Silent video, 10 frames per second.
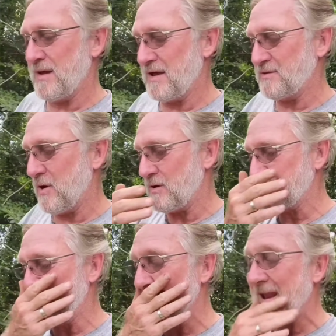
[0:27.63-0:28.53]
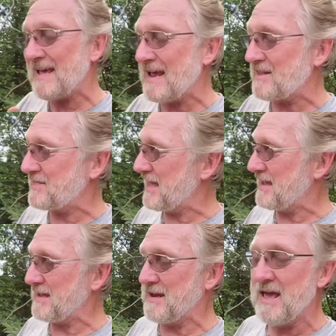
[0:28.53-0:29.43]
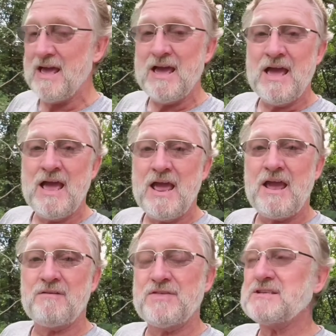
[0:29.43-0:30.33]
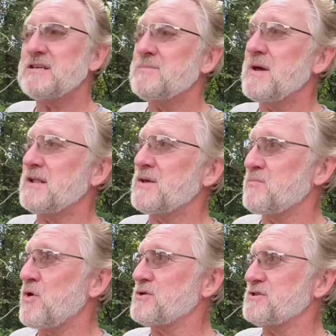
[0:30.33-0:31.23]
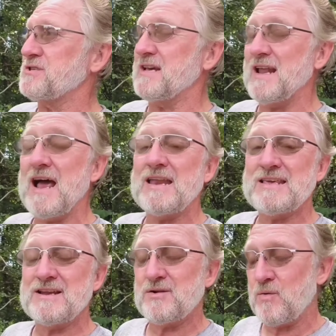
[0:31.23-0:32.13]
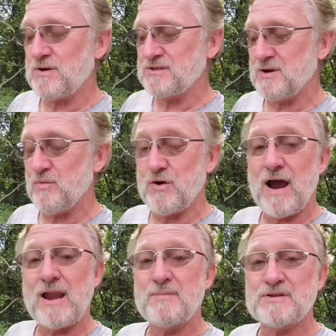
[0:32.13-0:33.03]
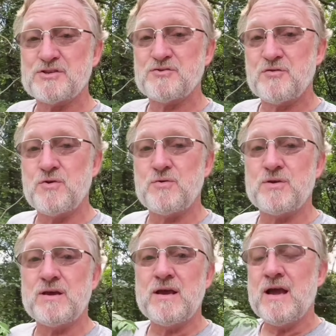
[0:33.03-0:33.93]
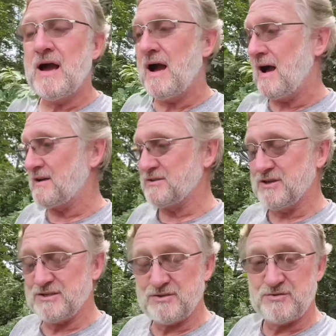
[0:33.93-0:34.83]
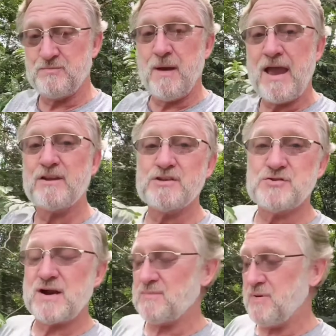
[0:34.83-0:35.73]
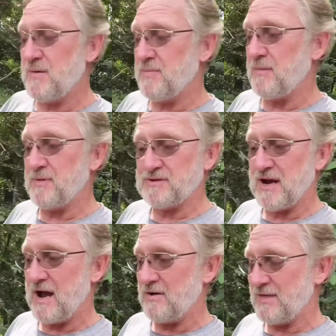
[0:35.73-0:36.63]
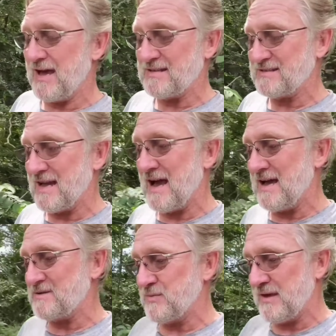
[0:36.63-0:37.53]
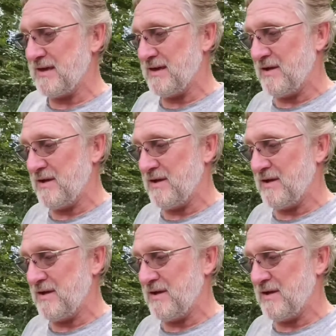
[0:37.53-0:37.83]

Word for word: I tossed it, and I got to thinking, if this had been an emergency and I had to get going somewhere, I'd have been screwed, because just manually trying to pump up a tire that size with